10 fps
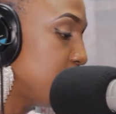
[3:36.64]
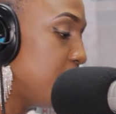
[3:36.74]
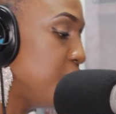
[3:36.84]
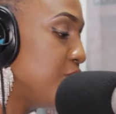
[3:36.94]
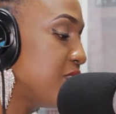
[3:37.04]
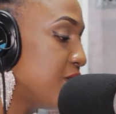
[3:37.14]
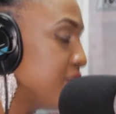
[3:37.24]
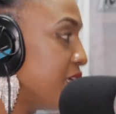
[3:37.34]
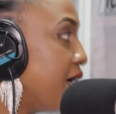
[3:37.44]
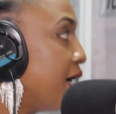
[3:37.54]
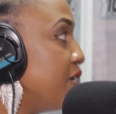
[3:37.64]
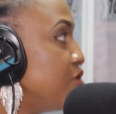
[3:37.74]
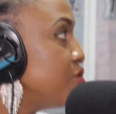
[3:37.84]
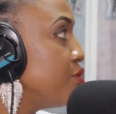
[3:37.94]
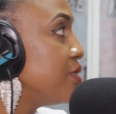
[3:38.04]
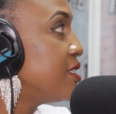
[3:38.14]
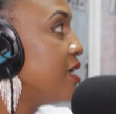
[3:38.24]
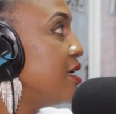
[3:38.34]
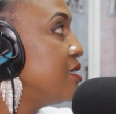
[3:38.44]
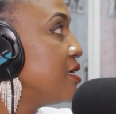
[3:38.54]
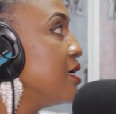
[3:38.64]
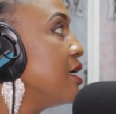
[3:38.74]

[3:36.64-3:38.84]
to the US. I was here. I used to attend